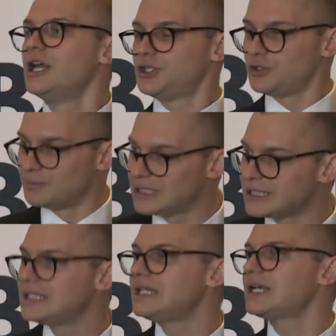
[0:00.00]

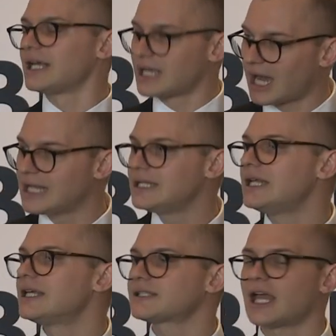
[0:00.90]
humility and
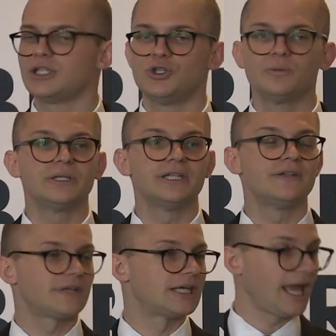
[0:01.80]
kindness, and you
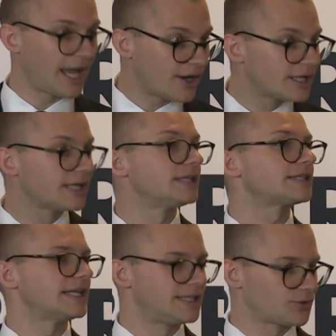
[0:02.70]
believe in arrogance
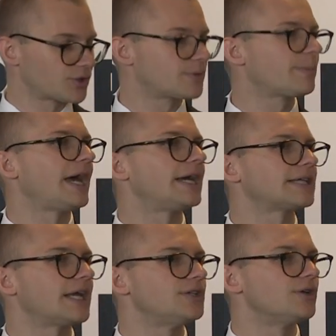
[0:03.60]
and disrespect,
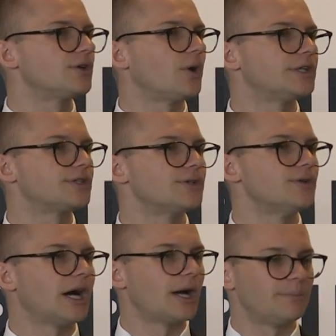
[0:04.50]
and you're going
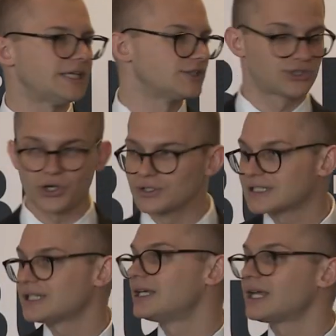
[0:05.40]
to be
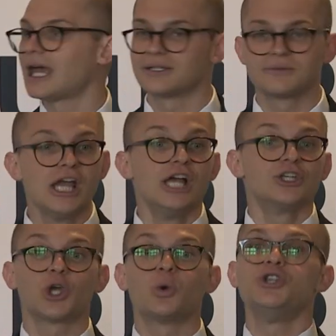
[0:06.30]
insulting. And so,